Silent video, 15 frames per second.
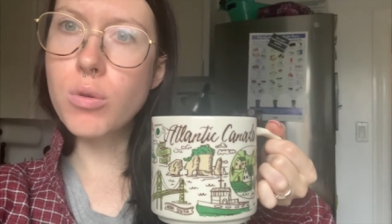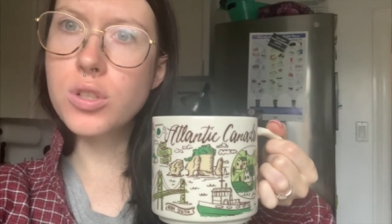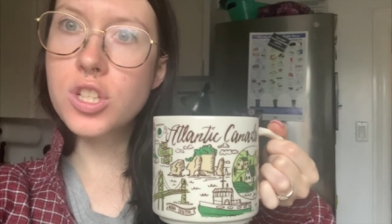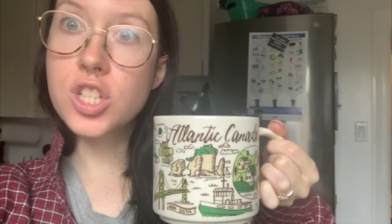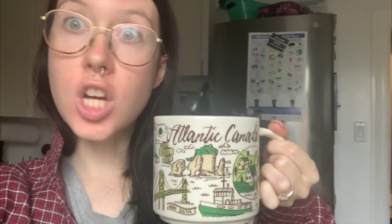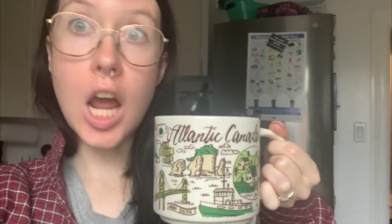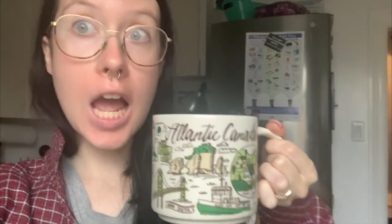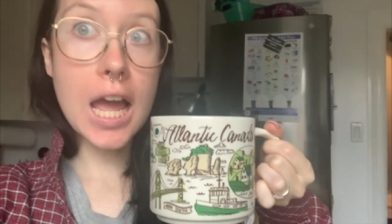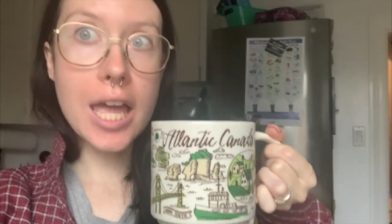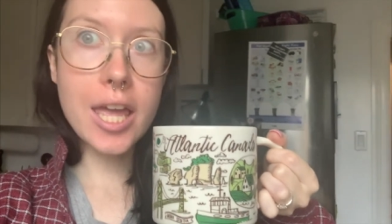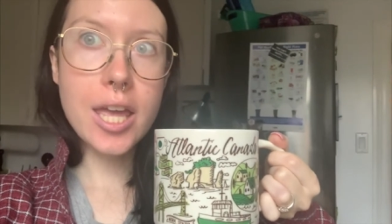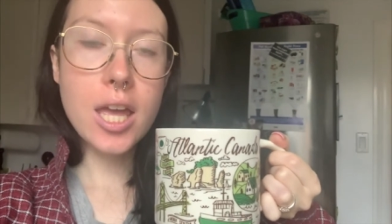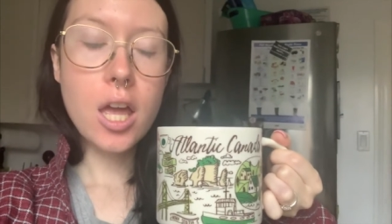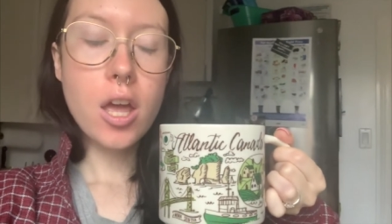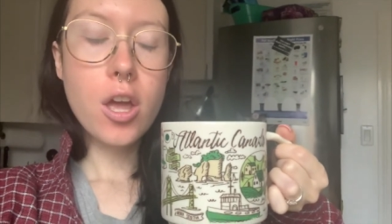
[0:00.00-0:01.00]

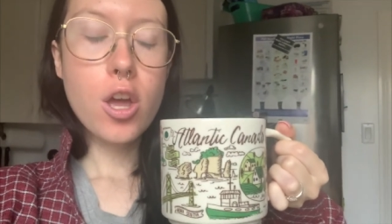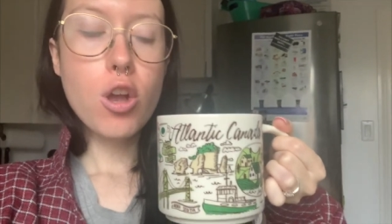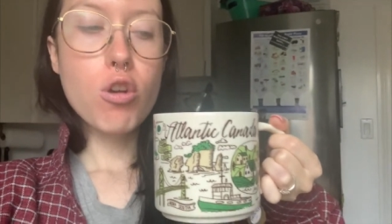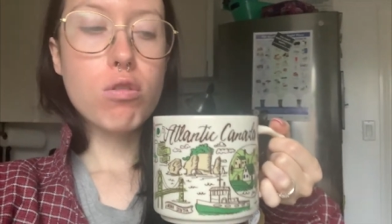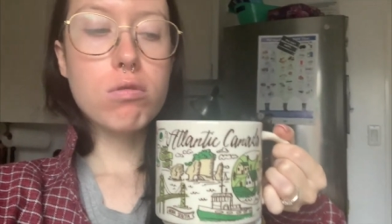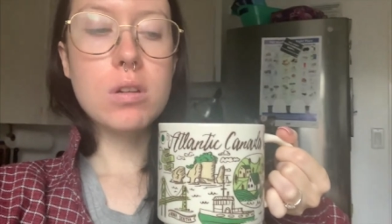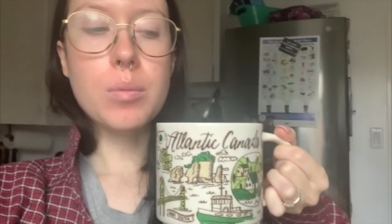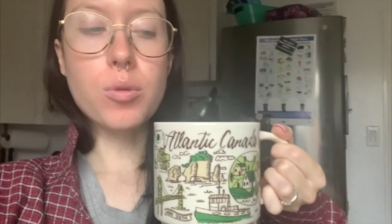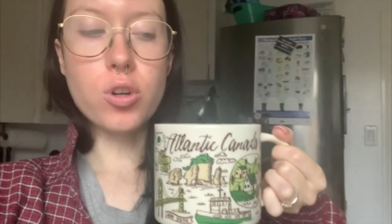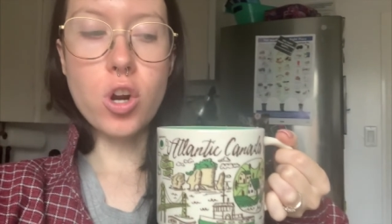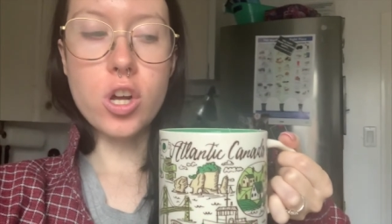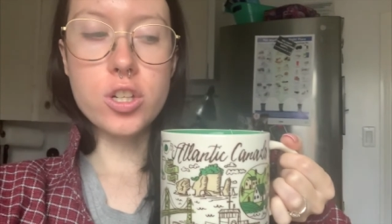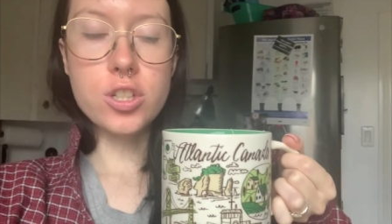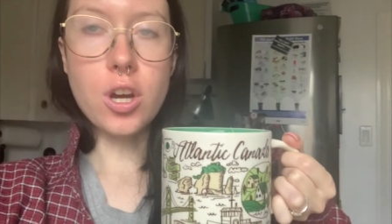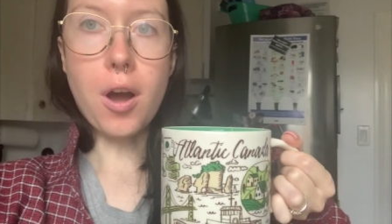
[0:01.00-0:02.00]
chai creamer
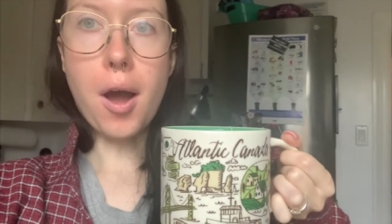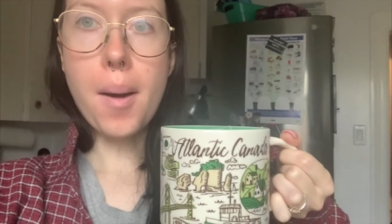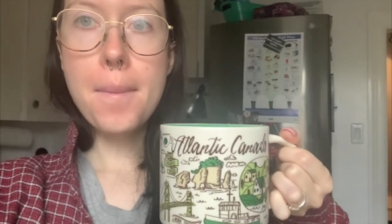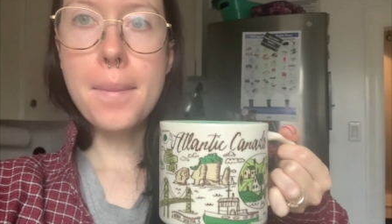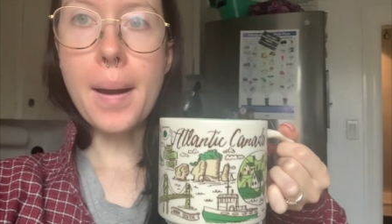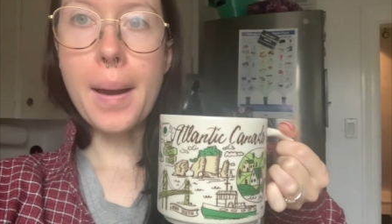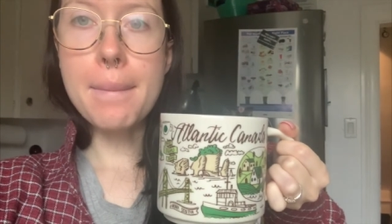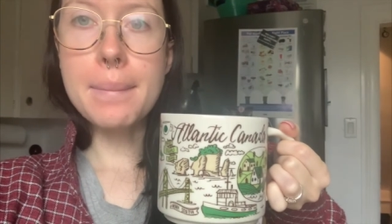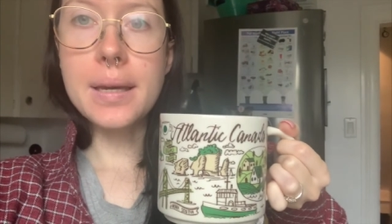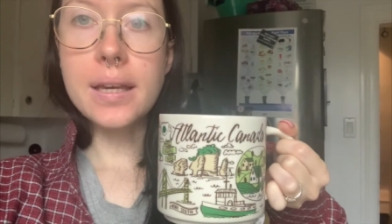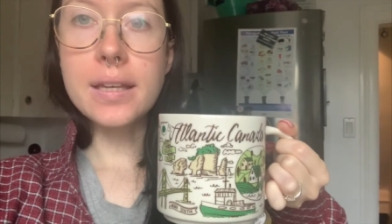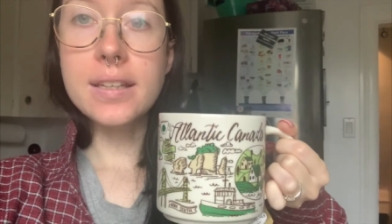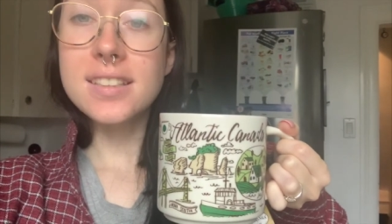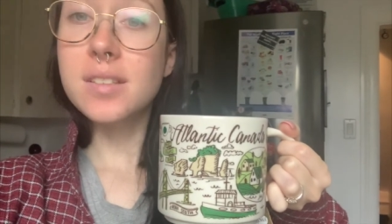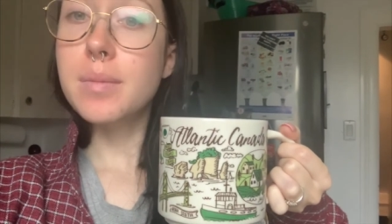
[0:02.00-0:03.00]
on top. I'm
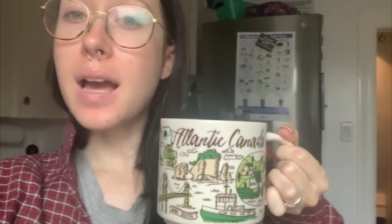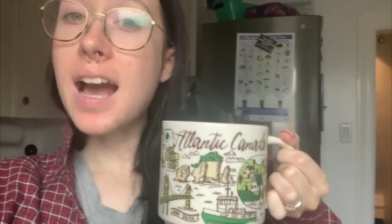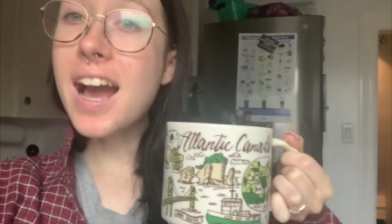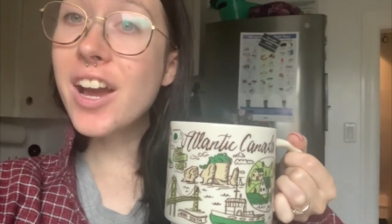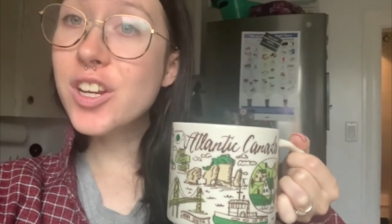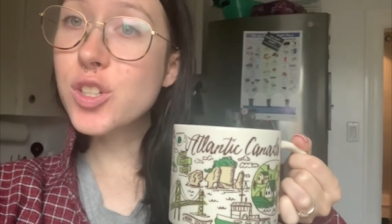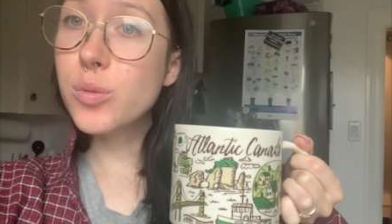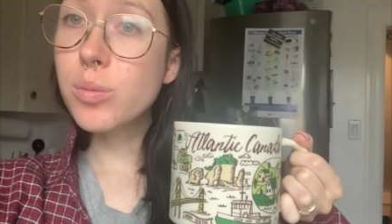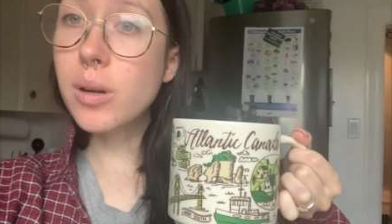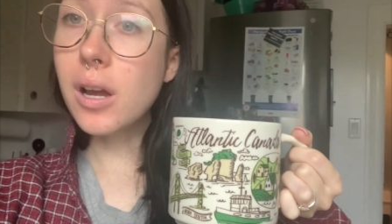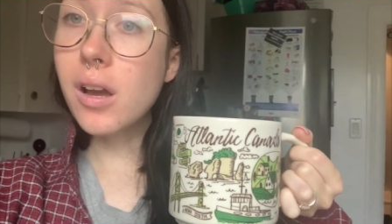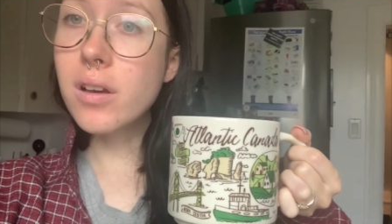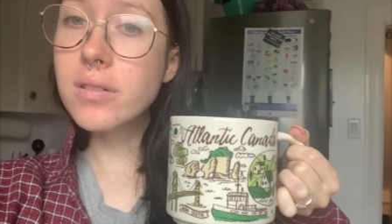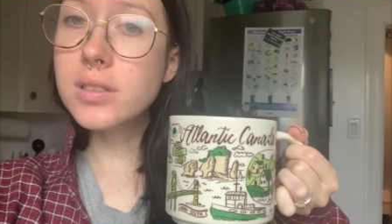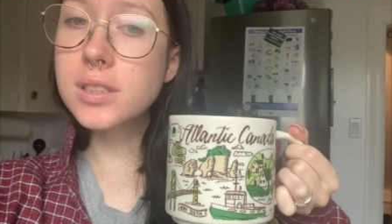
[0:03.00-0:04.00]
making some hash
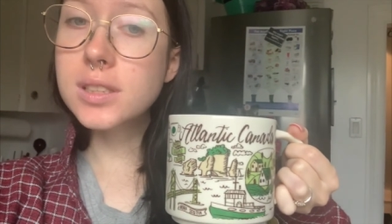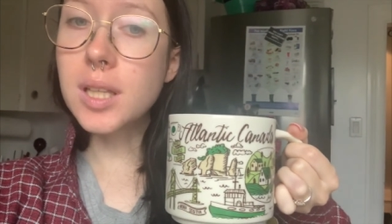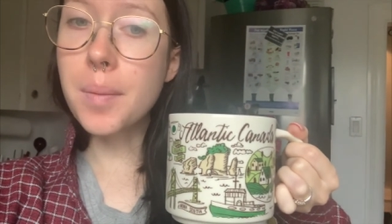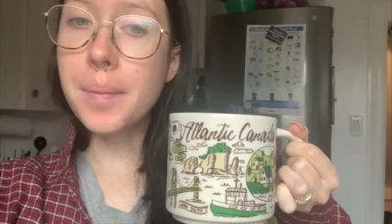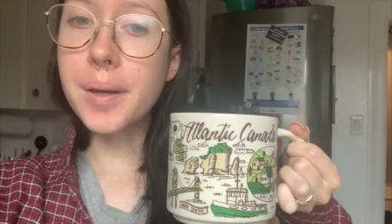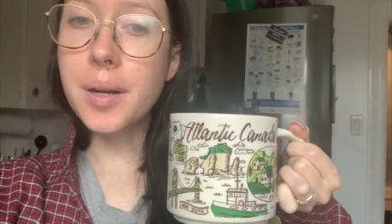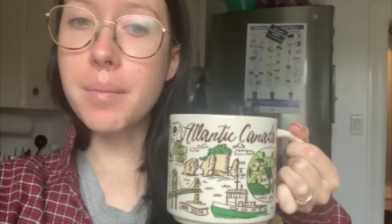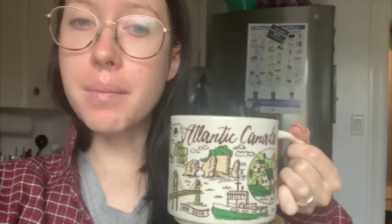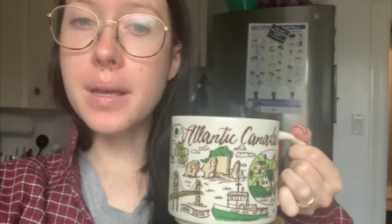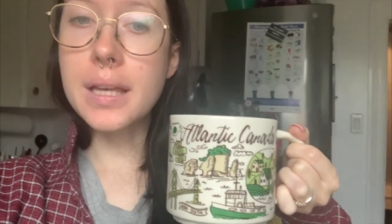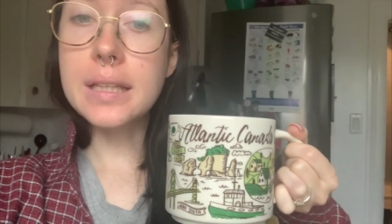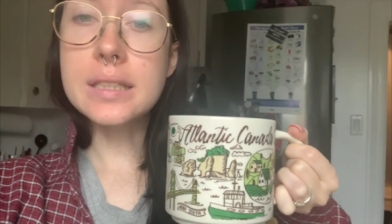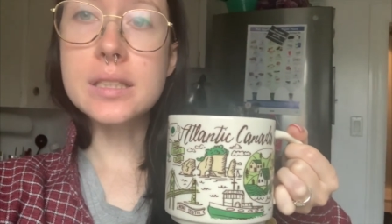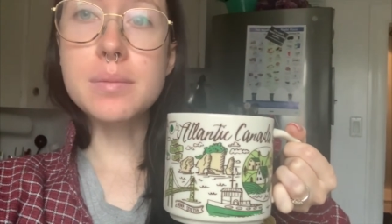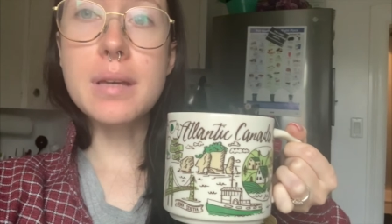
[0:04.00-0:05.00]
browns. I'm gonna
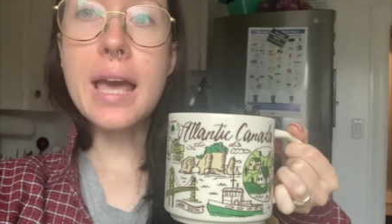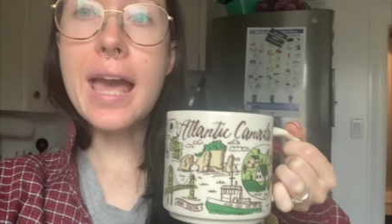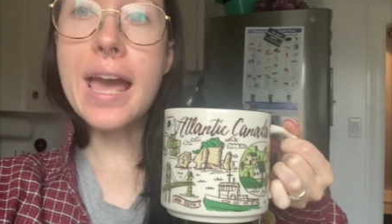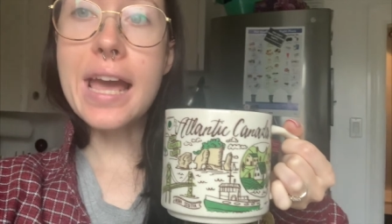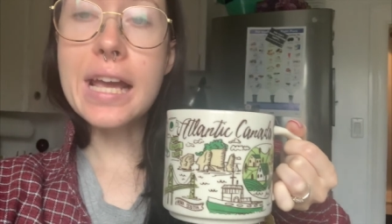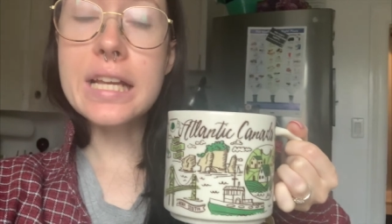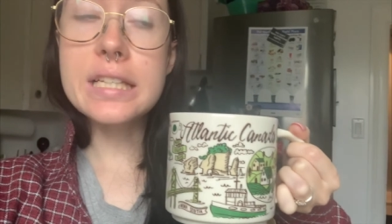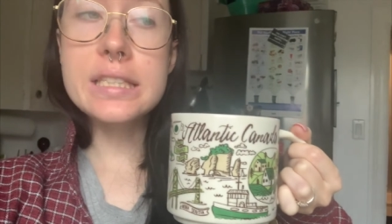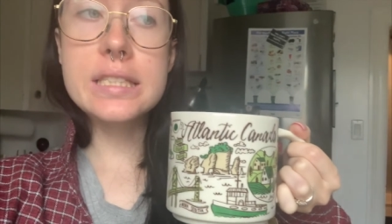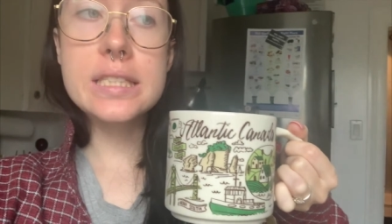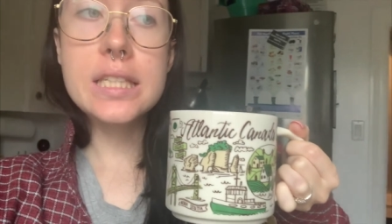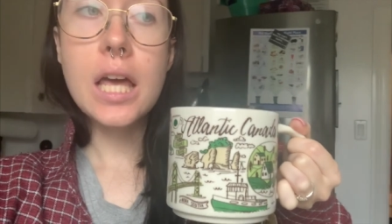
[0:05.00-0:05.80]
make some eggs.